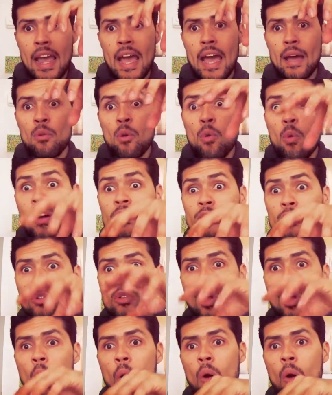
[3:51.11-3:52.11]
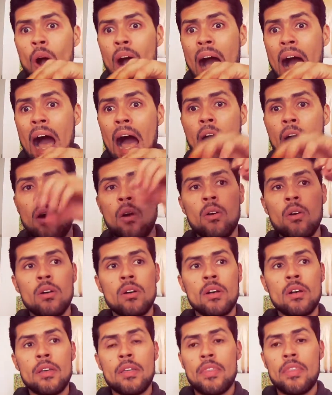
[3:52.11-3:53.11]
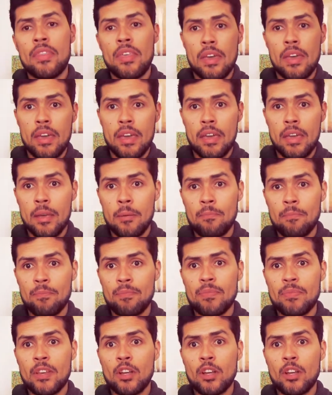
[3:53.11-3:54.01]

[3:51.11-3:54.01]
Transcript: and we want to know how the